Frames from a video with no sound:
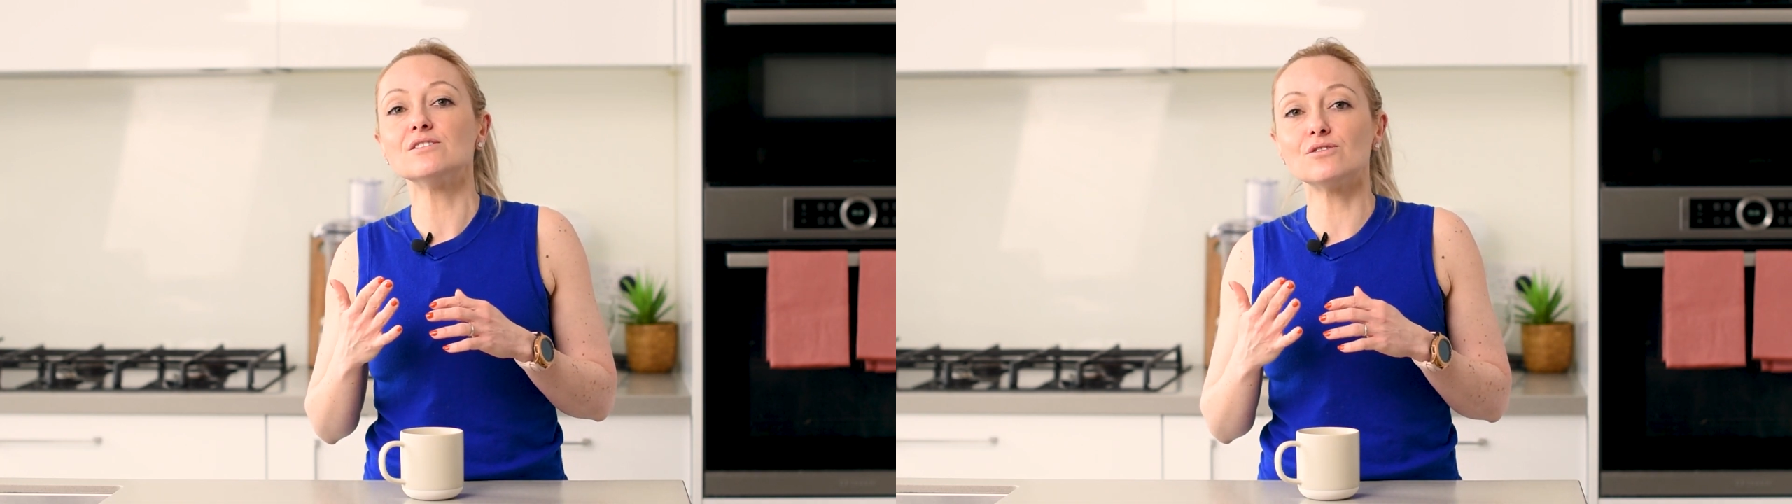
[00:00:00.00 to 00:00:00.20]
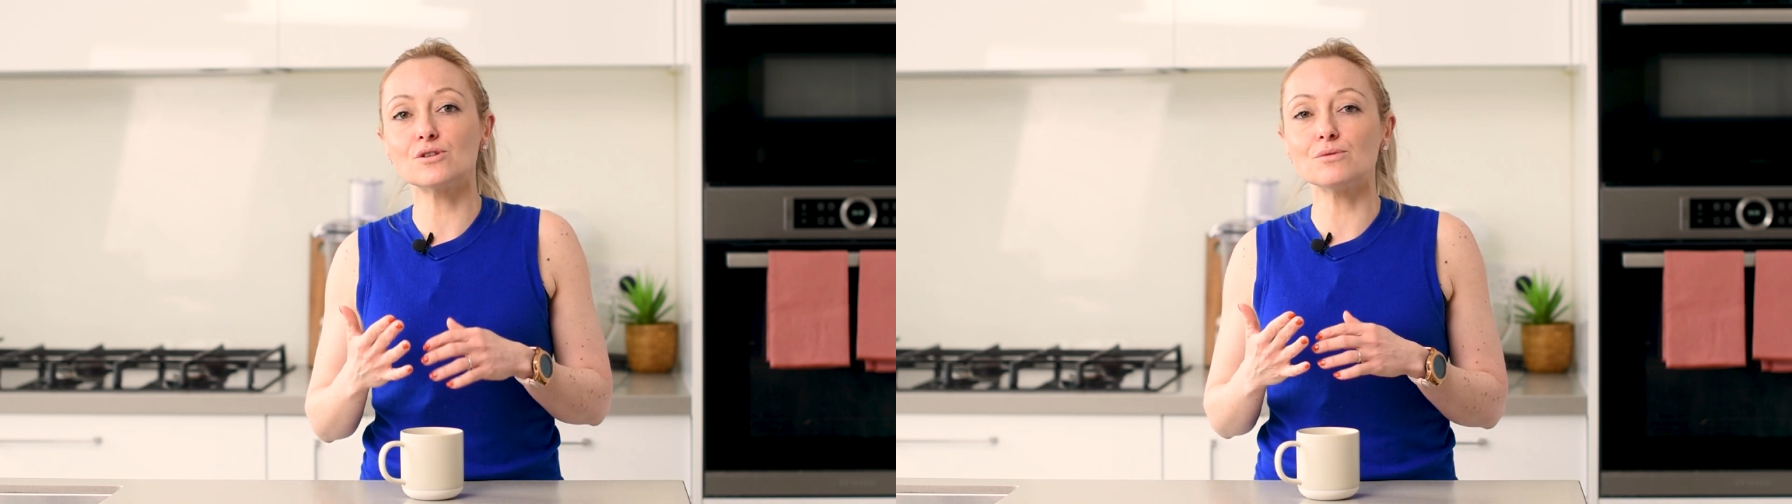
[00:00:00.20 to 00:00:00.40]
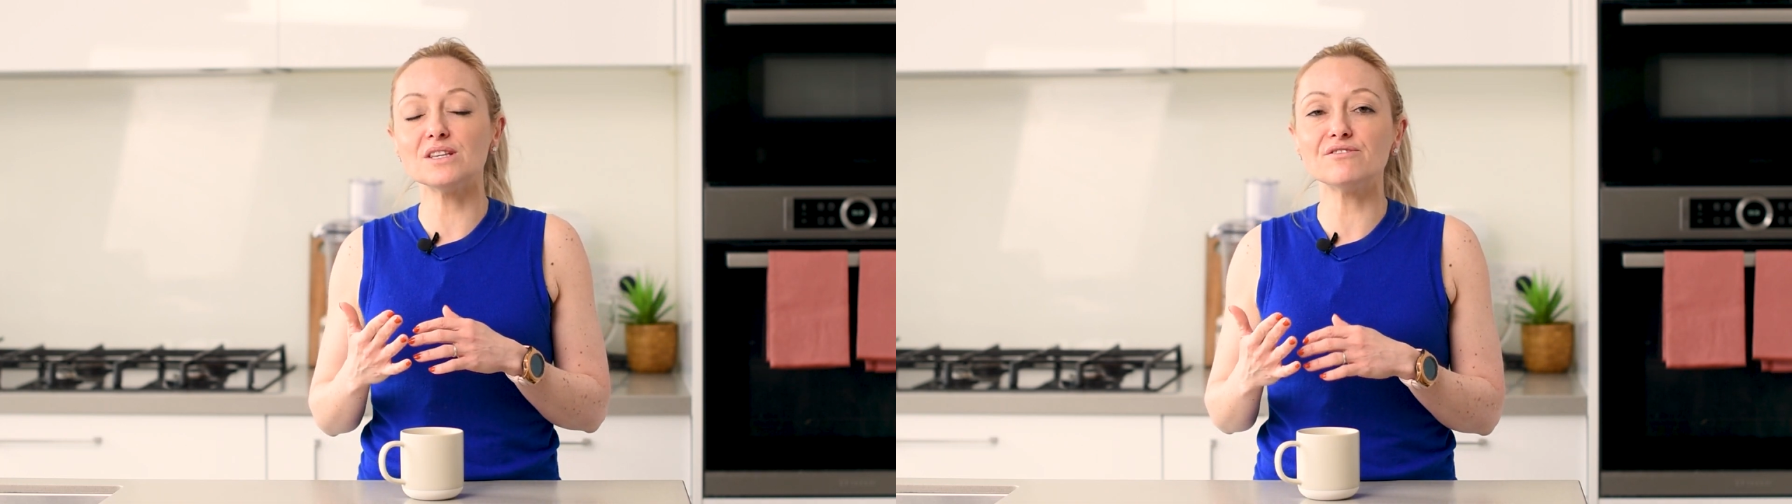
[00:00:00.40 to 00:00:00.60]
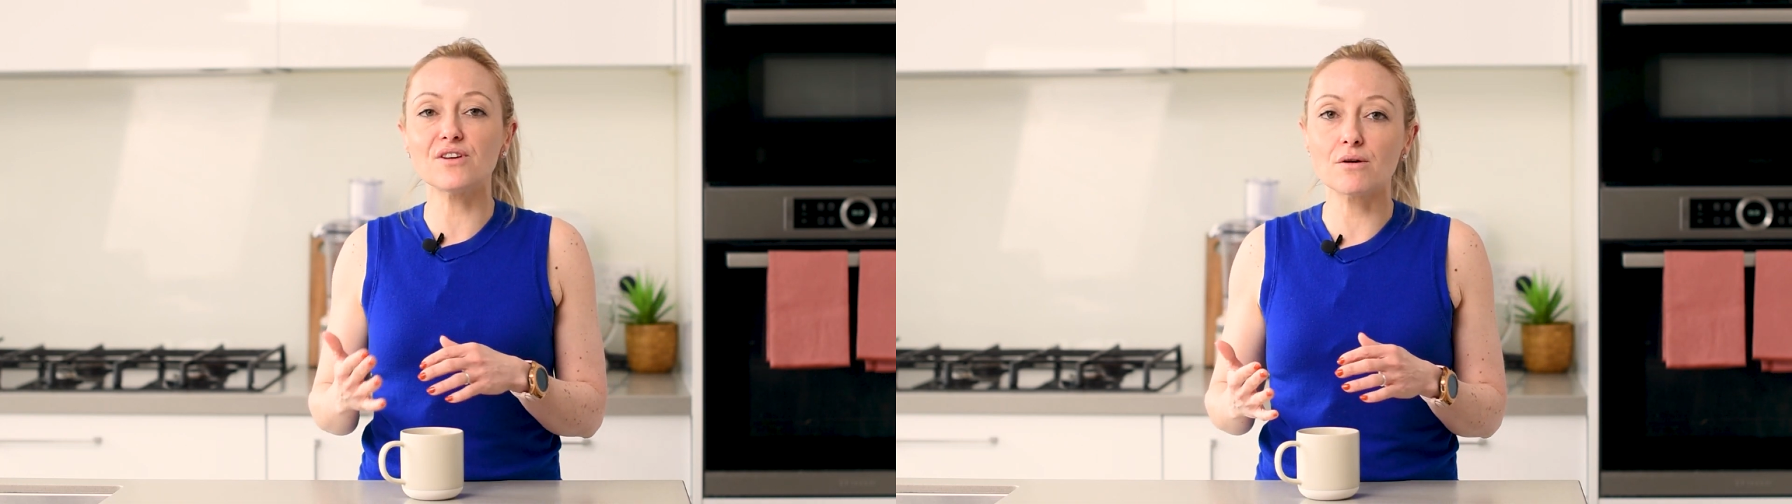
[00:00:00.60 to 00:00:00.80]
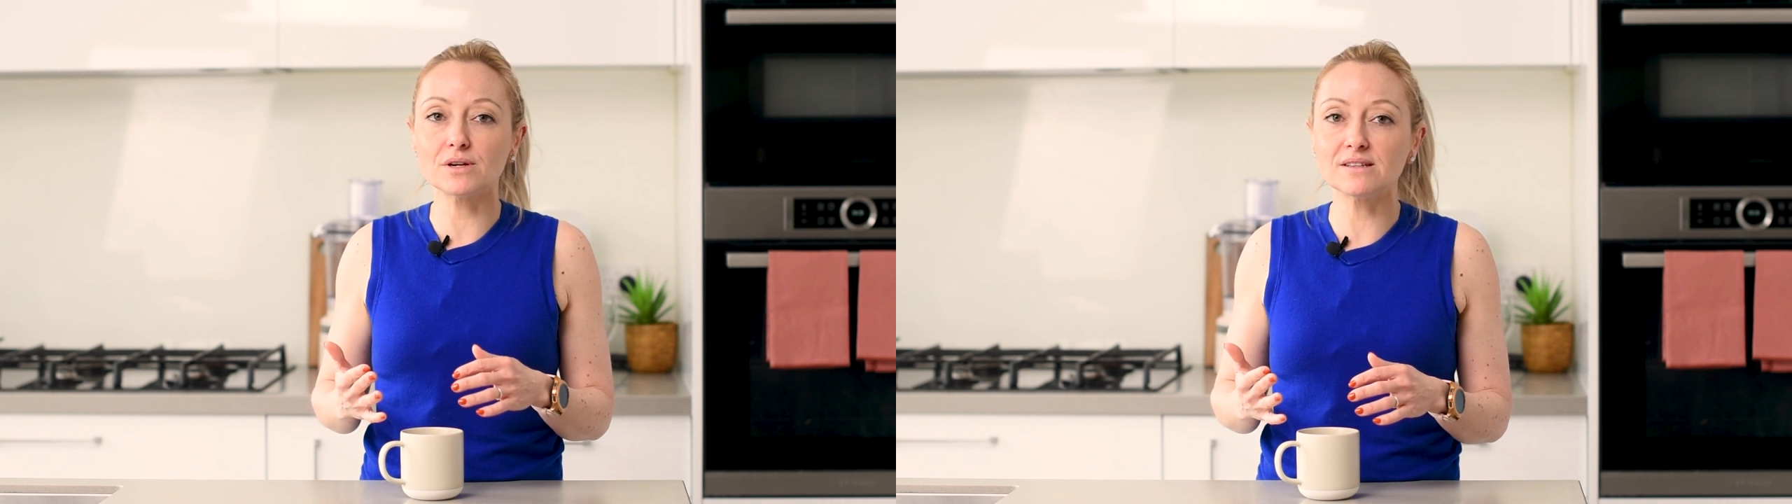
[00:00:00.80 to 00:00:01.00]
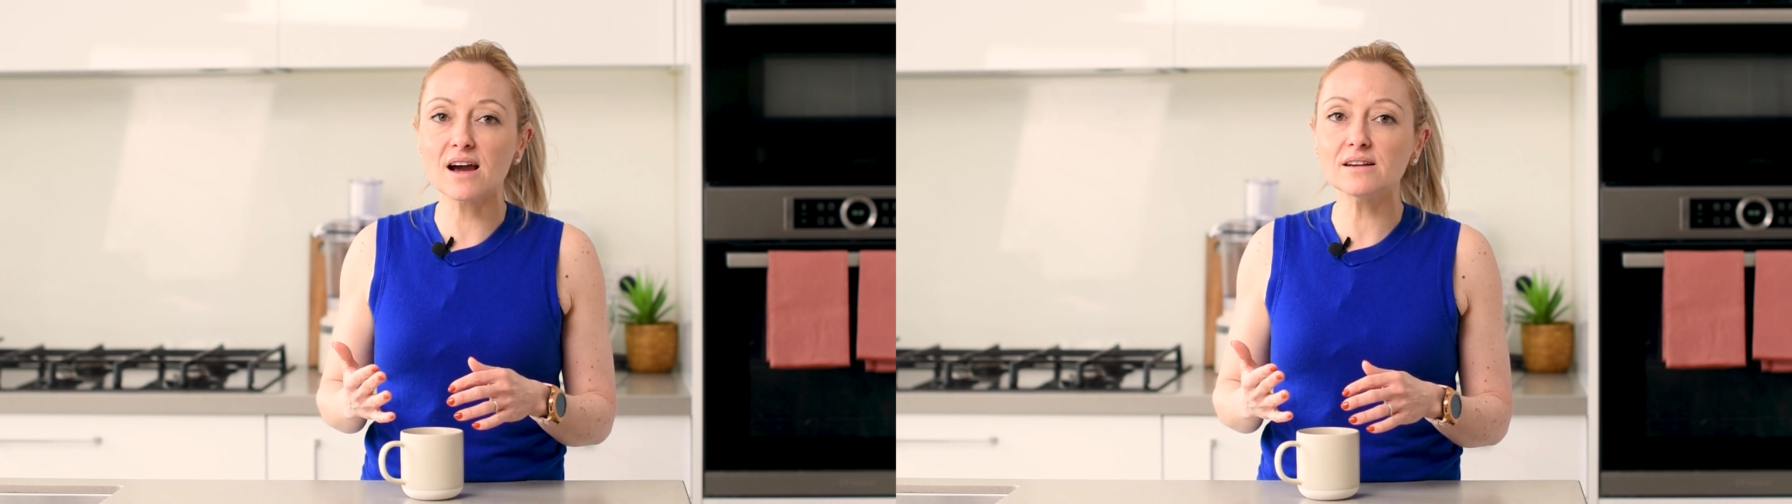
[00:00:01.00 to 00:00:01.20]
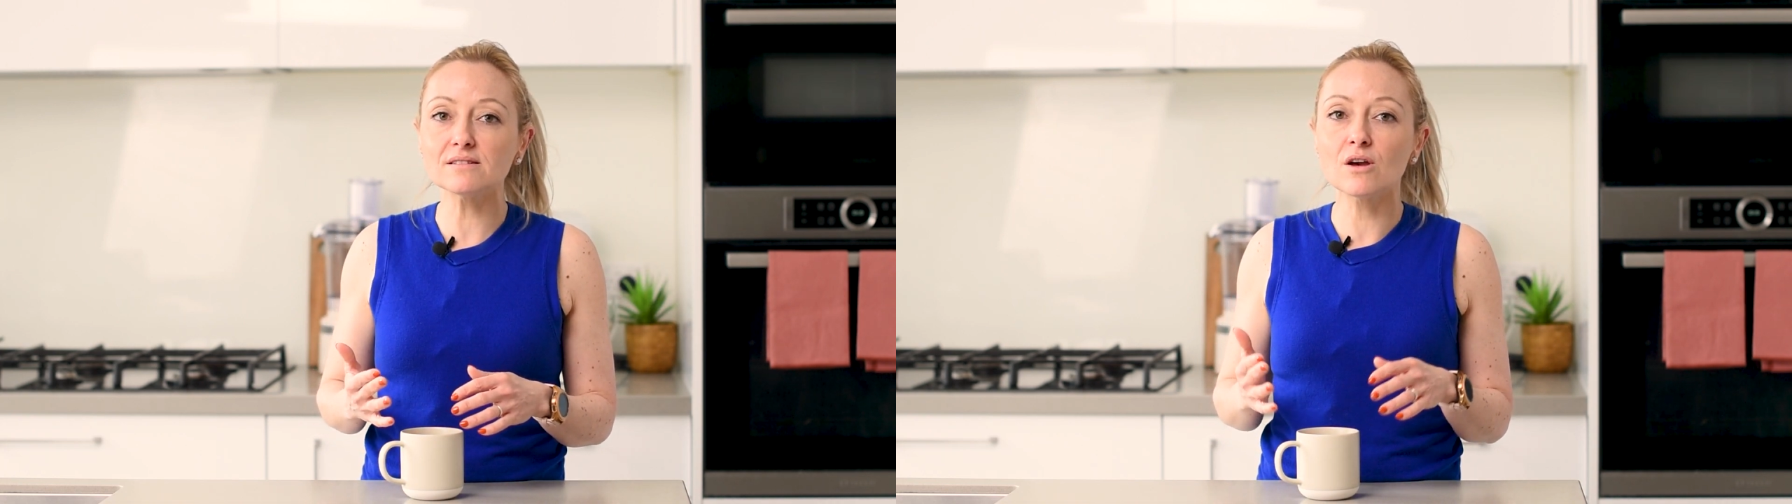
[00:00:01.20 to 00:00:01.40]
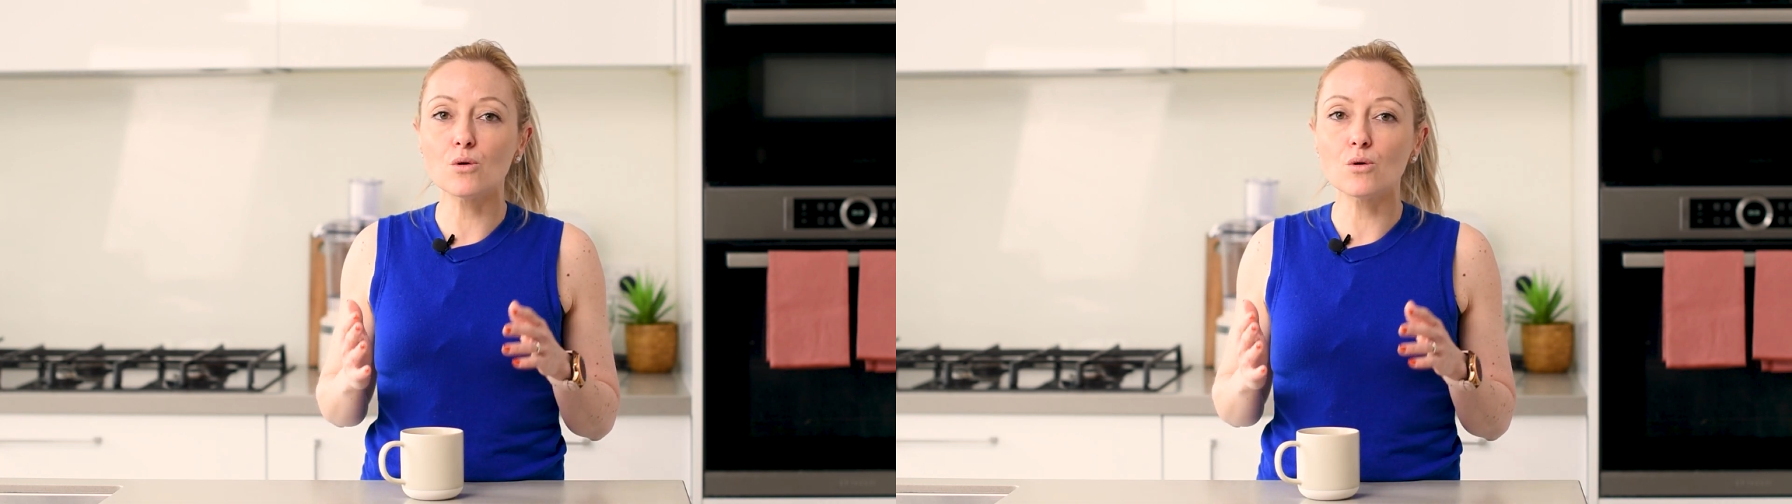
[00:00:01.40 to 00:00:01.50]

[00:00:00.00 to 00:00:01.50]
degrees Fahrenheit,